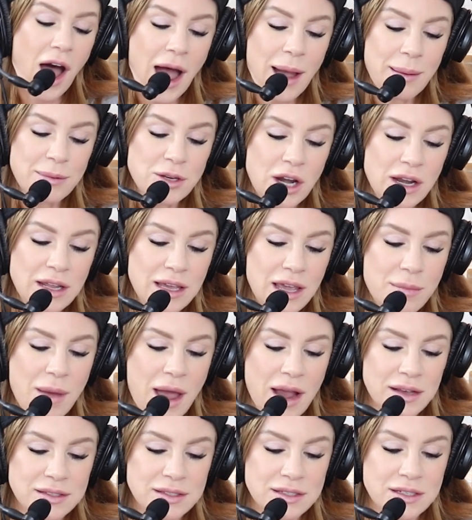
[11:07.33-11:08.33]
I'm trying to get
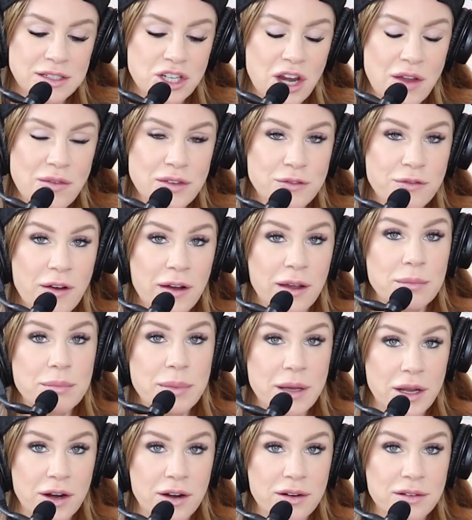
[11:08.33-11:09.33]
Max to shave his fucking
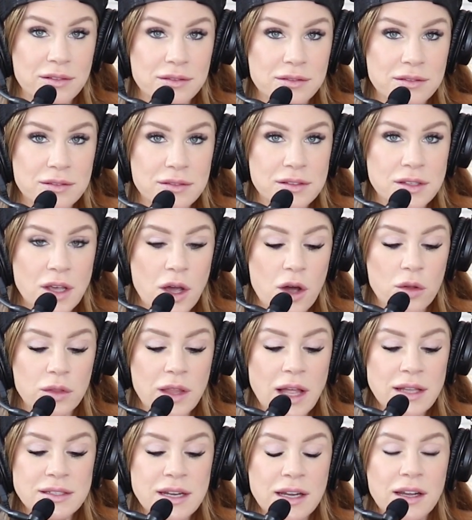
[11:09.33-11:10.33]
beard. So
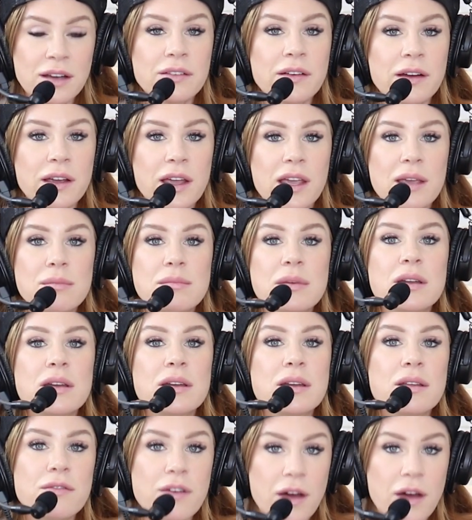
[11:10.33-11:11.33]
let's take a fucking community